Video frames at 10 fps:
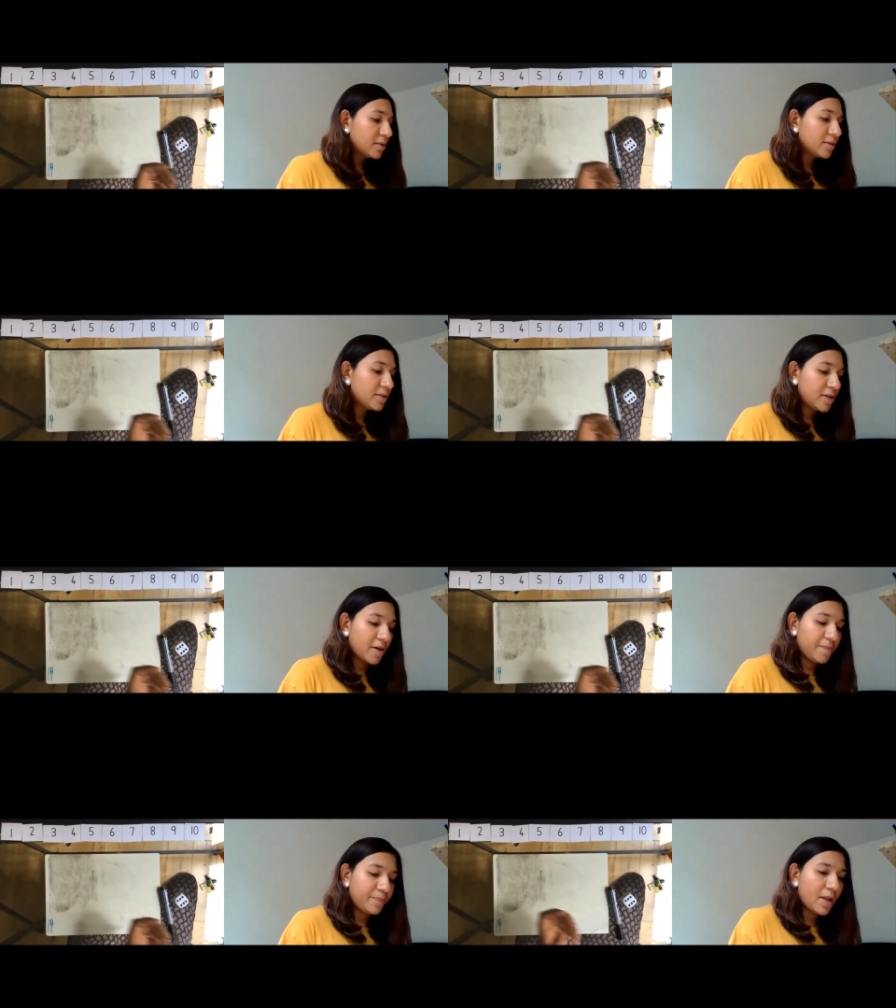So
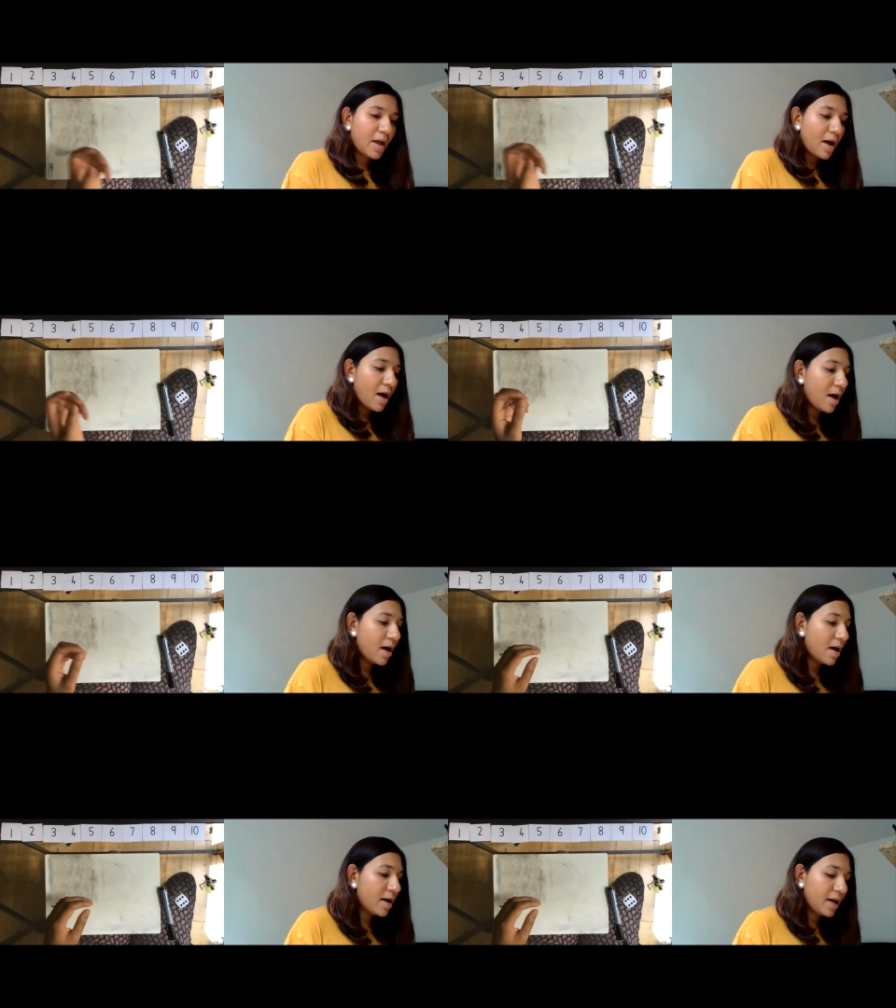
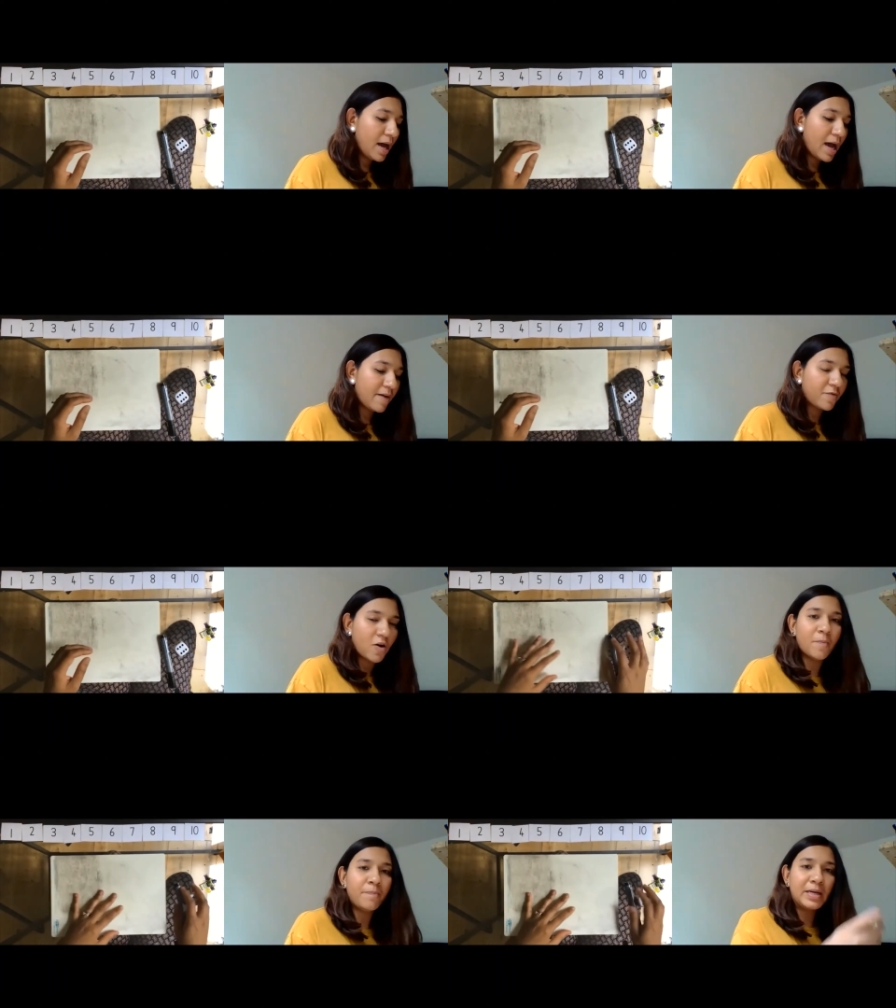I have
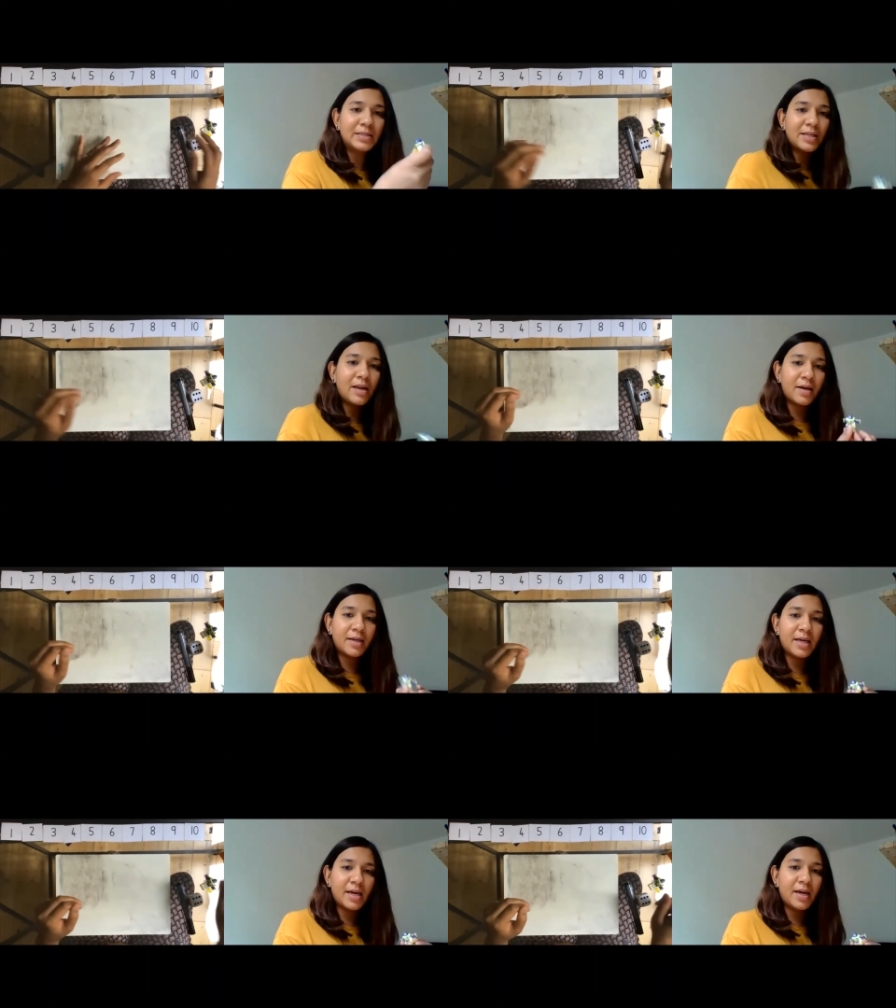got Buzz
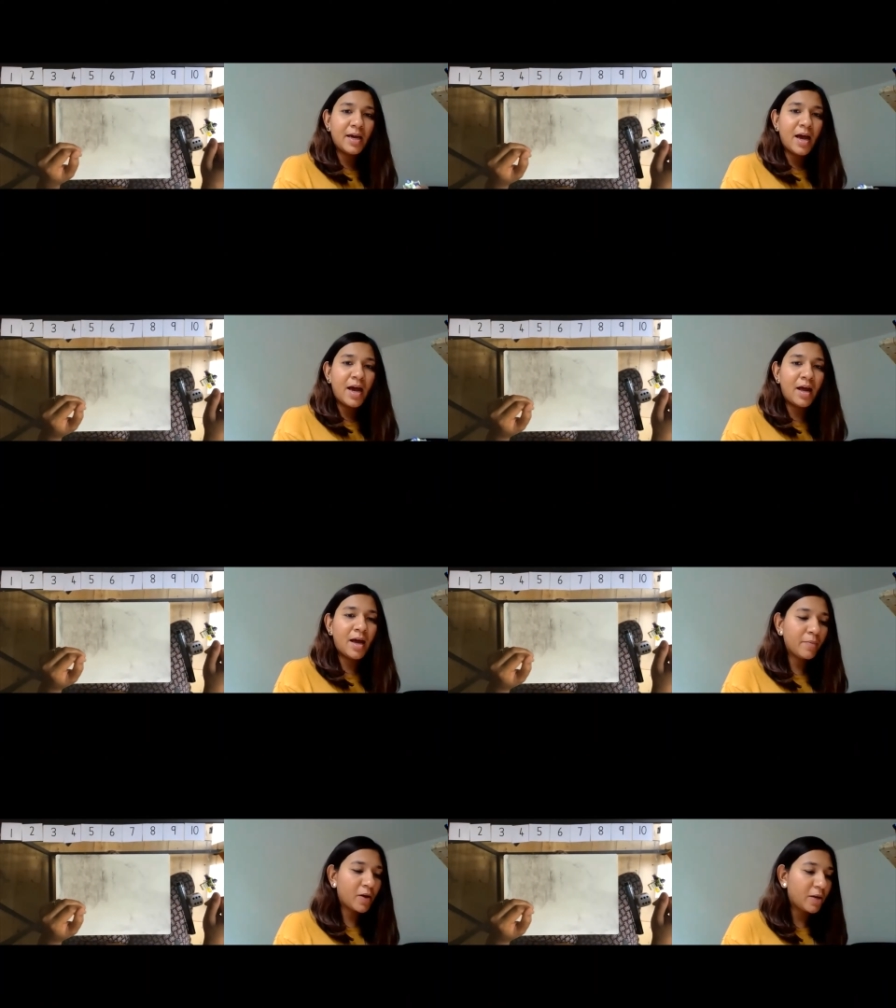Lightyear, and
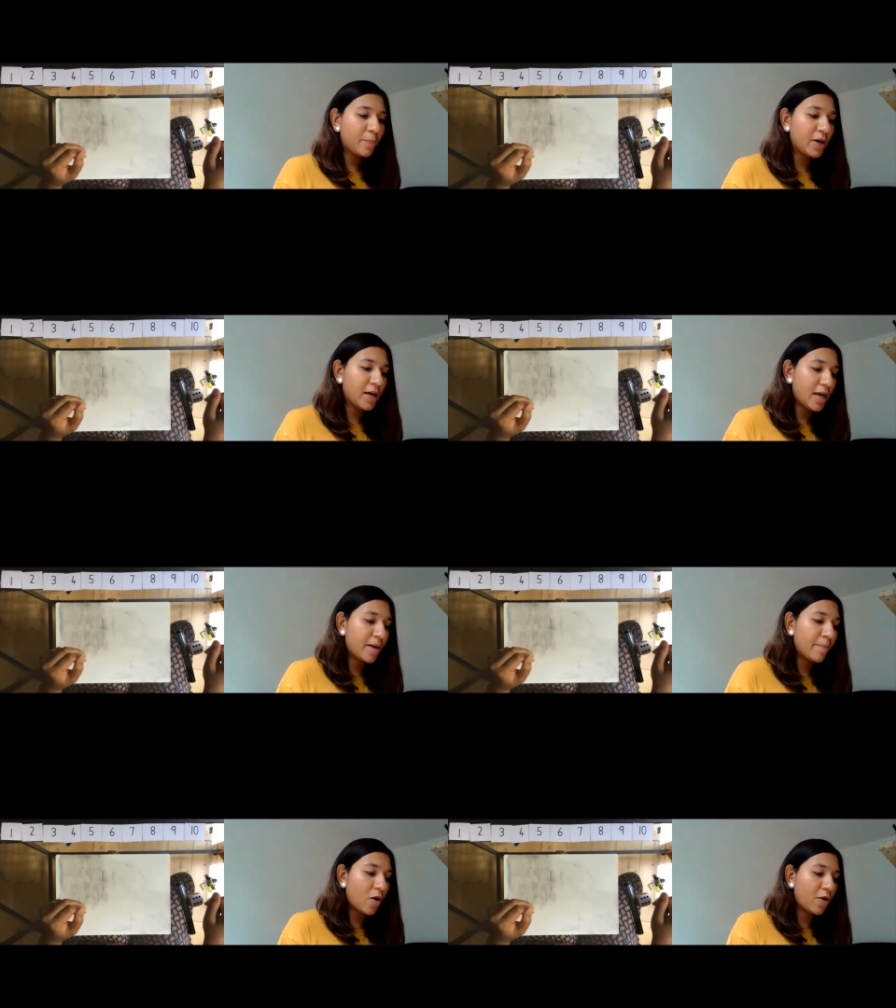I'm going to put
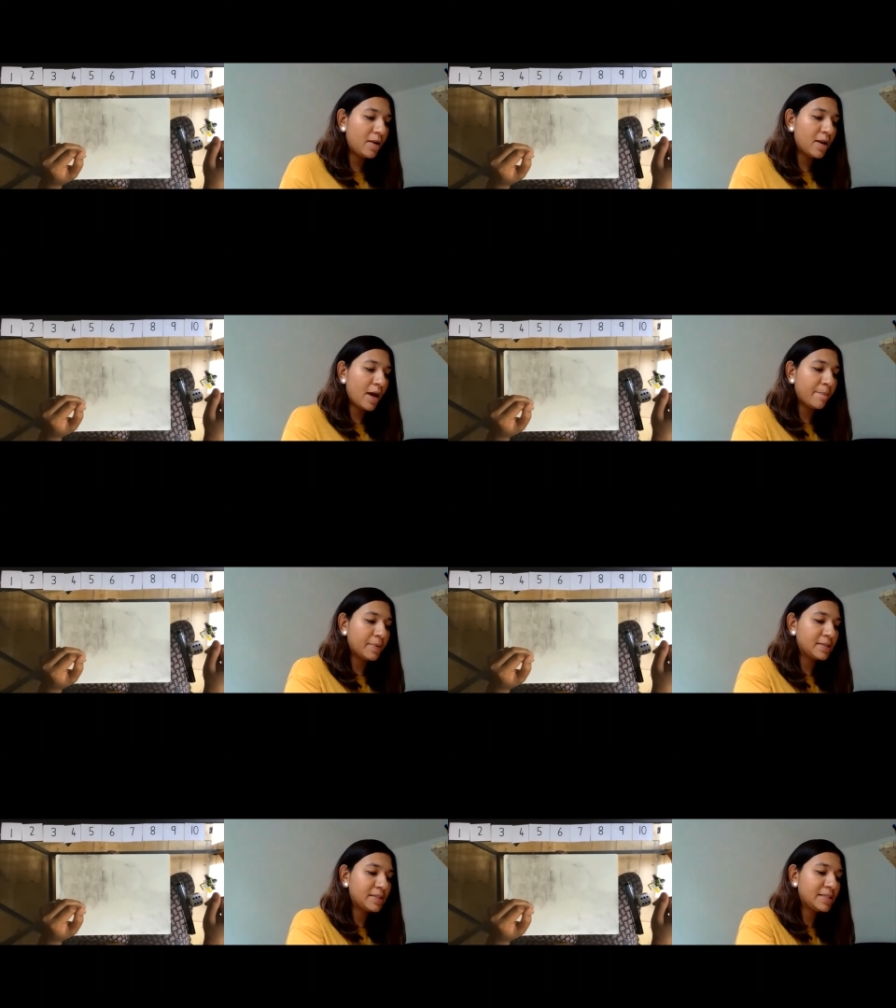him on
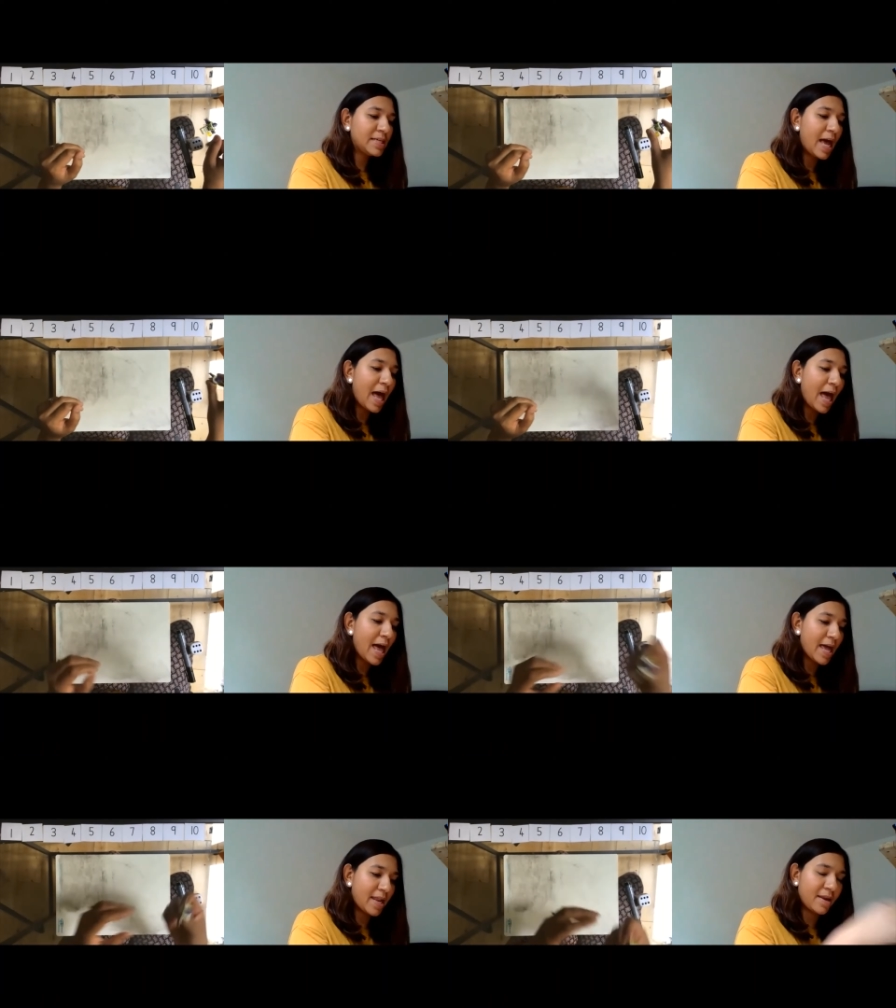number
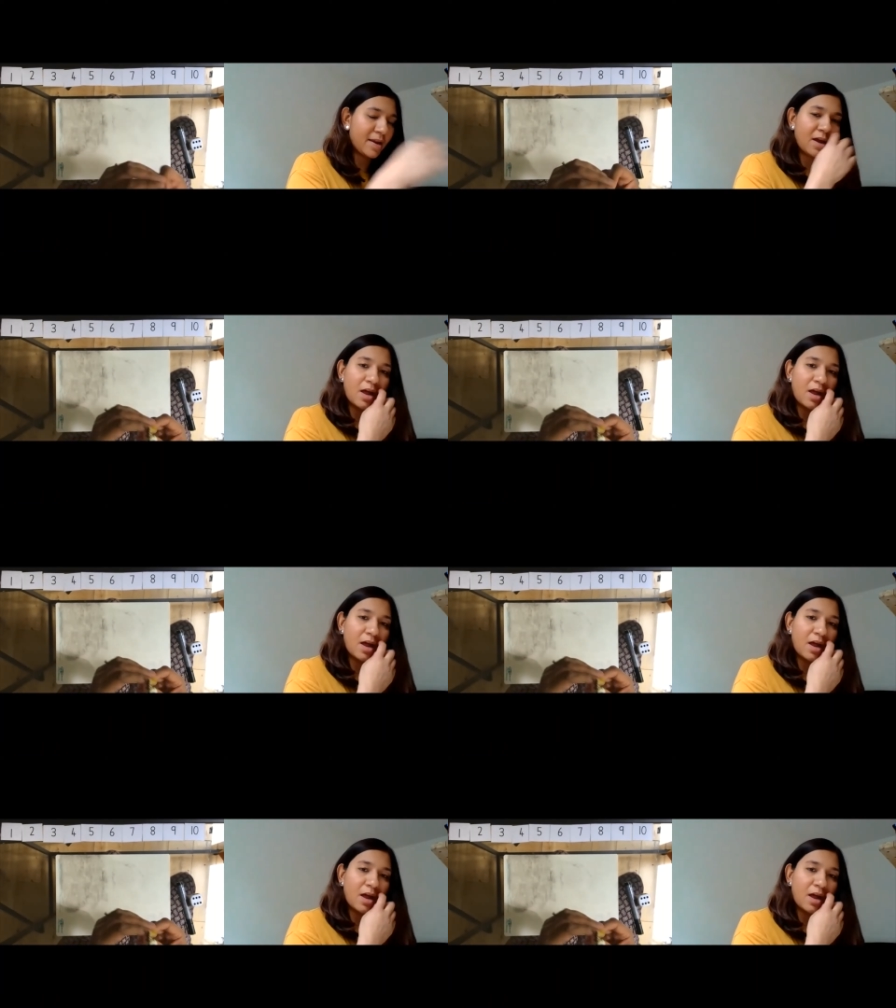10.